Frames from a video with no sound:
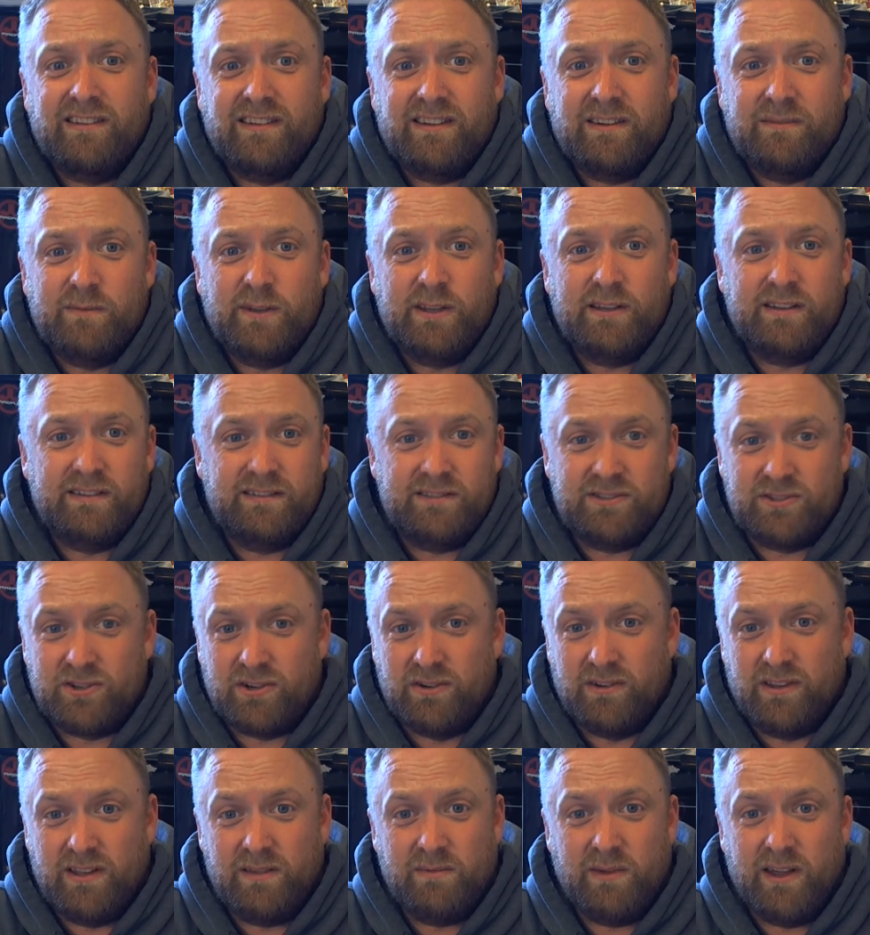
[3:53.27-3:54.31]
I mean,
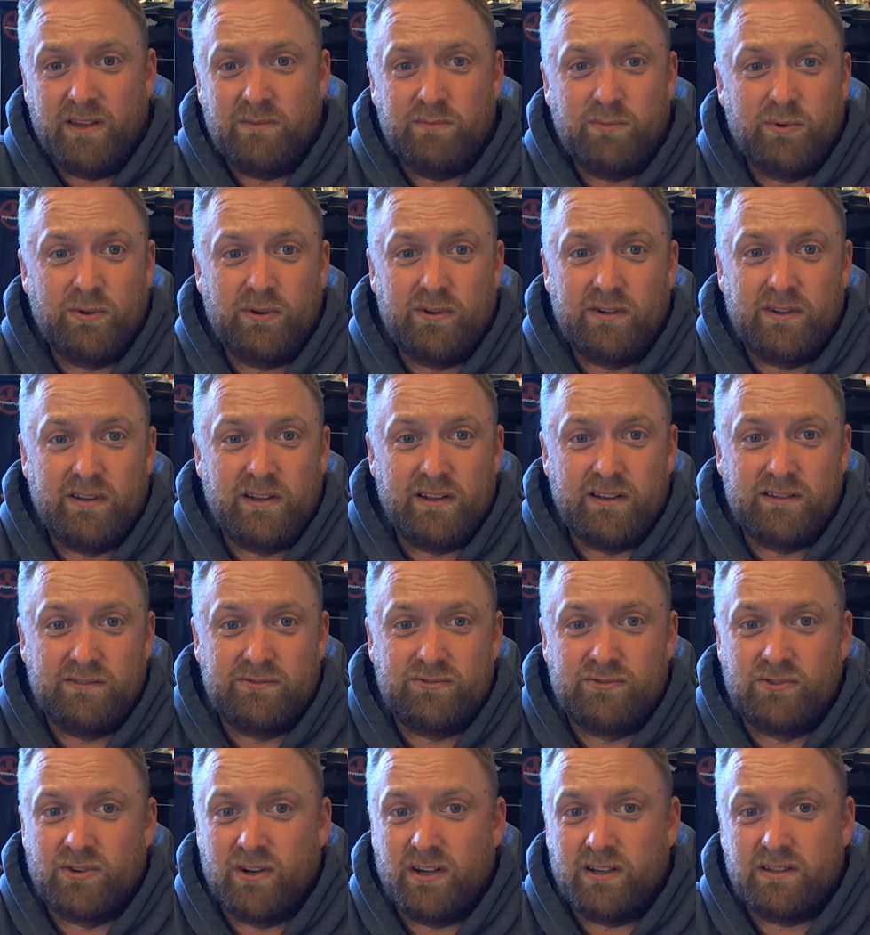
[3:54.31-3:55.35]
sure, they may have put it on
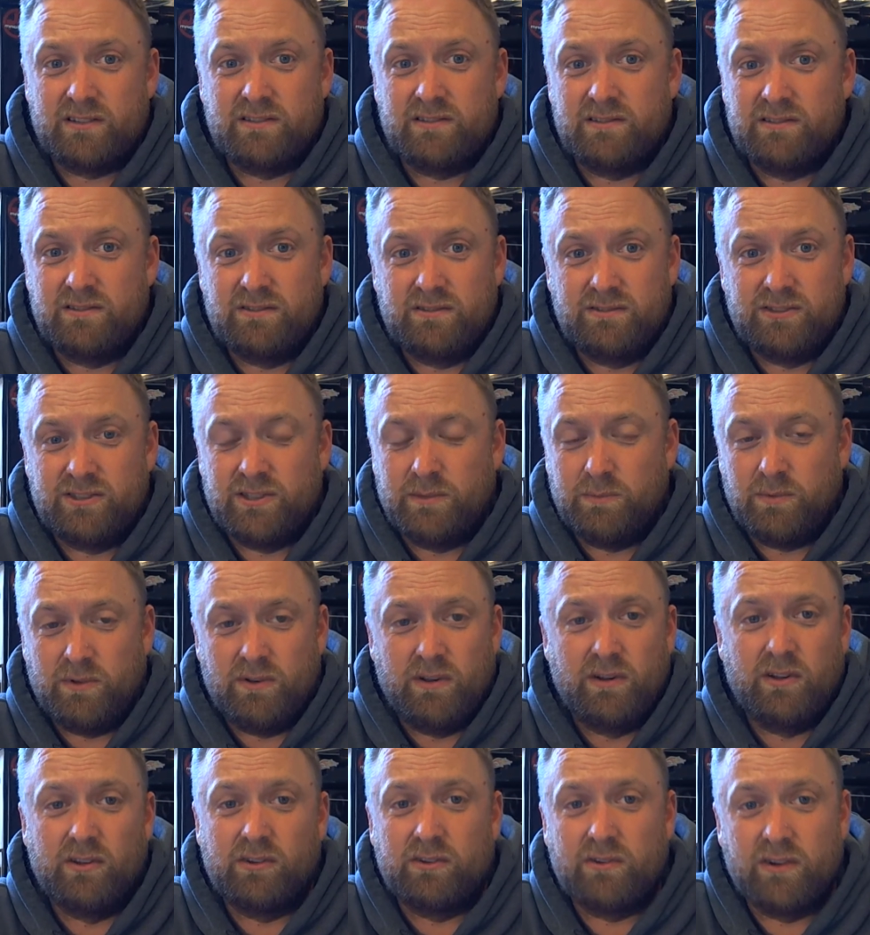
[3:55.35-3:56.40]
trucks and shipped it
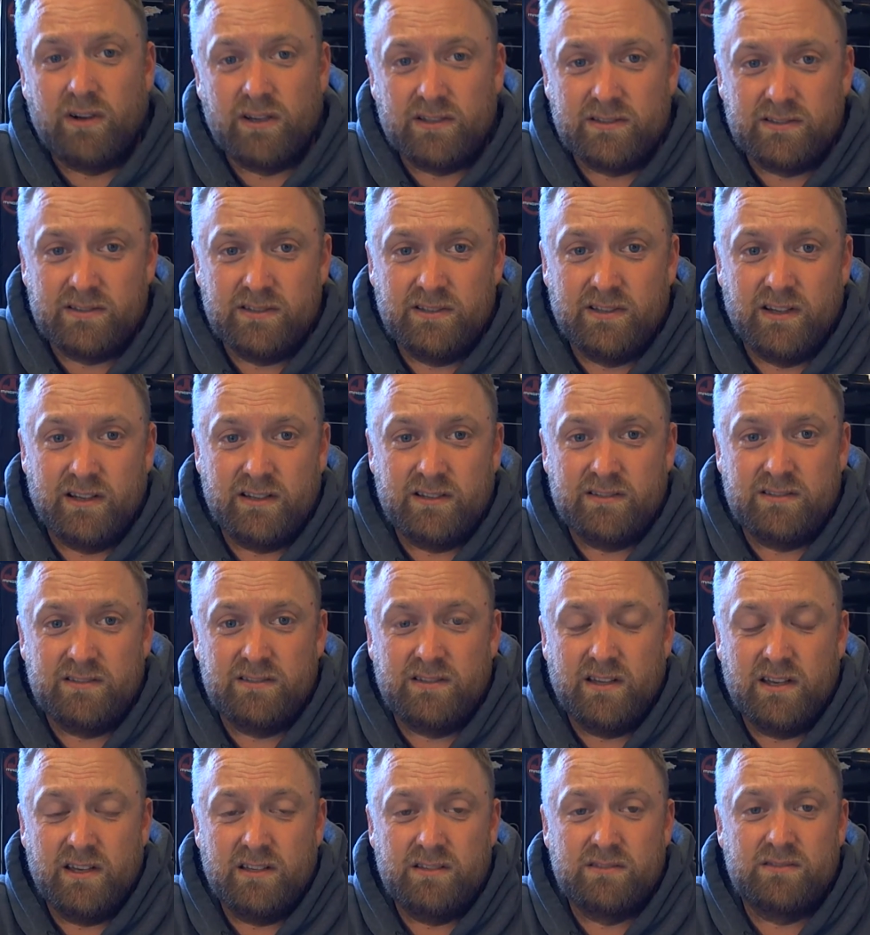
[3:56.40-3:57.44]
all across the United
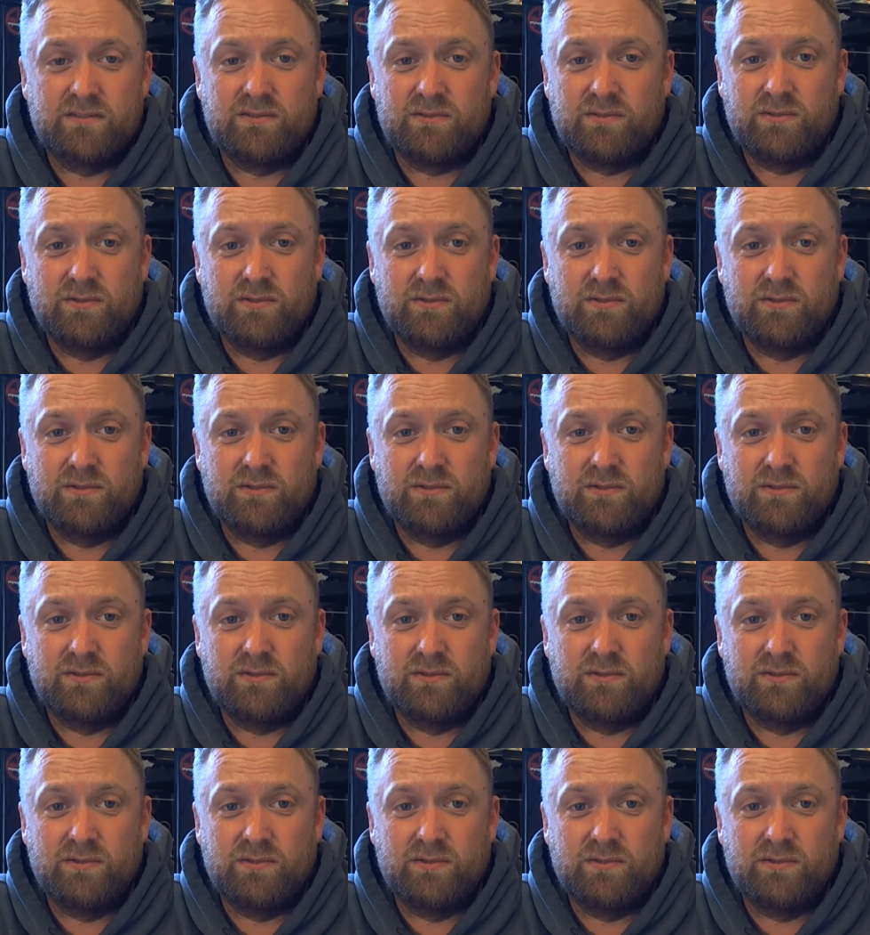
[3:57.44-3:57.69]
States